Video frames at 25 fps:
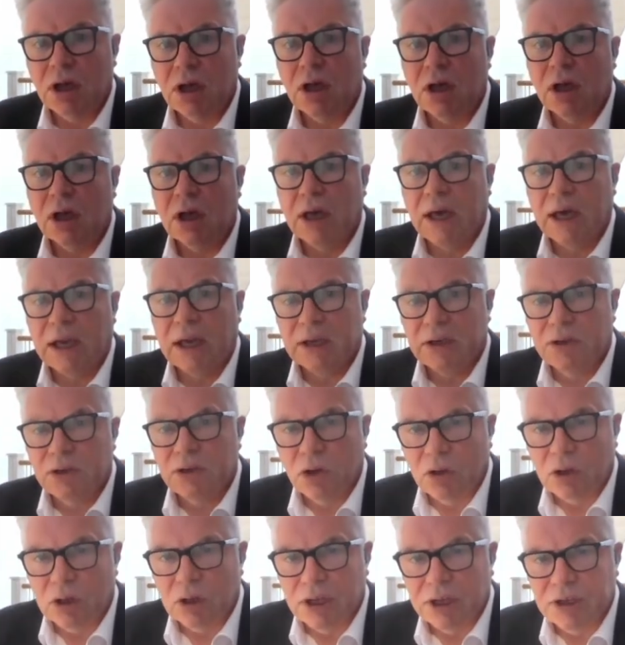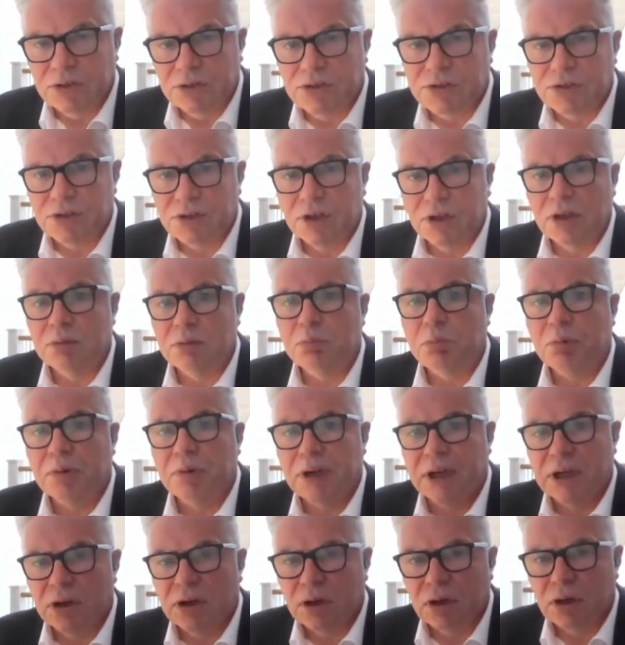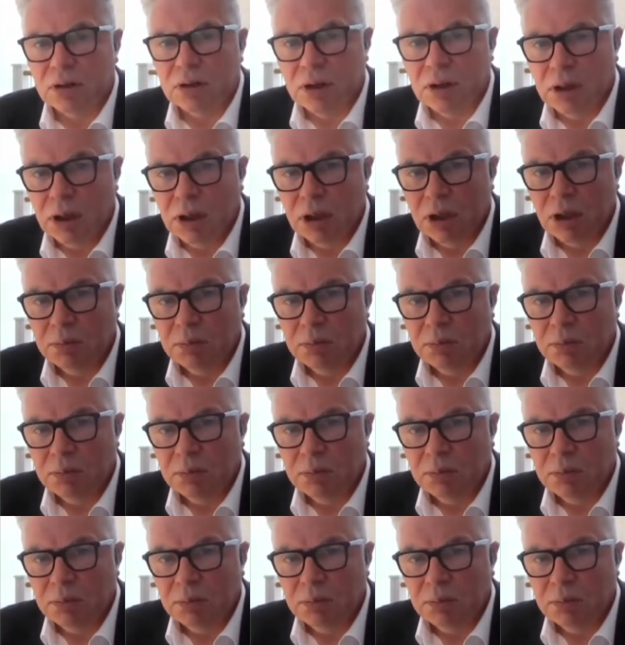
acknowledge and bring on